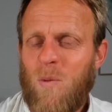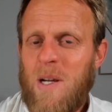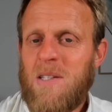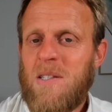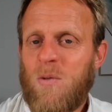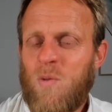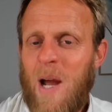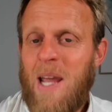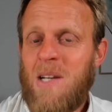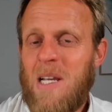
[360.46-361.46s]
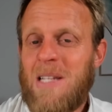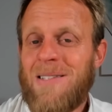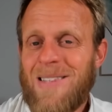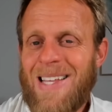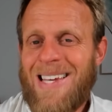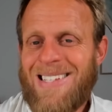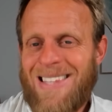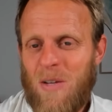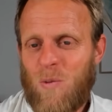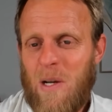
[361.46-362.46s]
reason the range is less
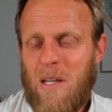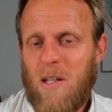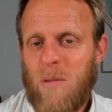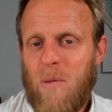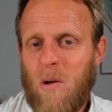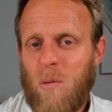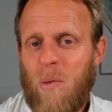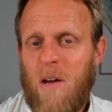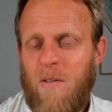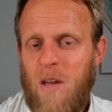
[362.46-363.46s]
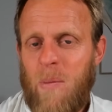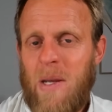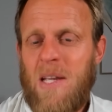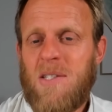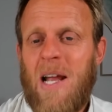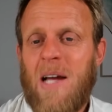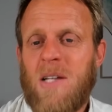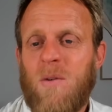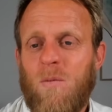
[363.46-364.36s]
than the regular model by a fair bit is it has